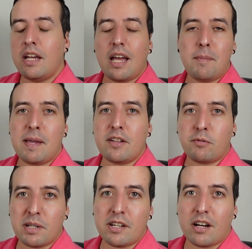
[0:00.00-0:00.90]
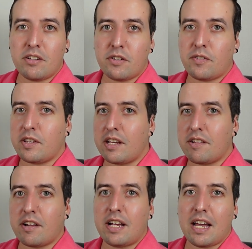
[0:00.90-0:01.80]
I paid $3 for these
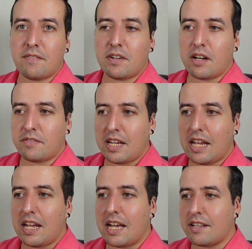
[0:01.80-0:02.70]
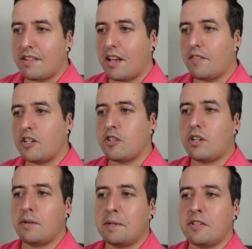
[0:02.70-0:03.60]
on a half off day at the Salvation Army,